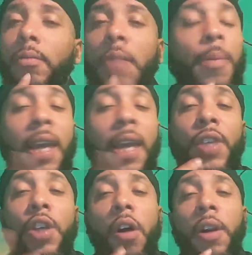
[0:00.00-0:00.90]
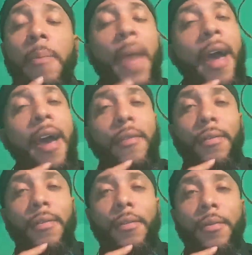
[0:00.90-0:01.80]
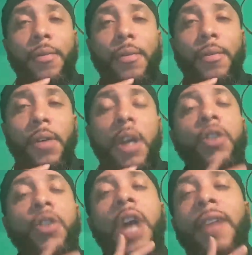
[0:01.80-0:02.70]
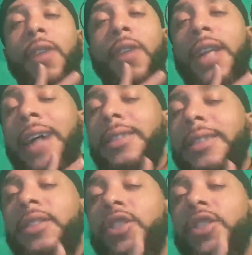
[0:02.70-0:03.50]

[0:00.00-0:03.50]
I'm giving y'all the math. You got to realize this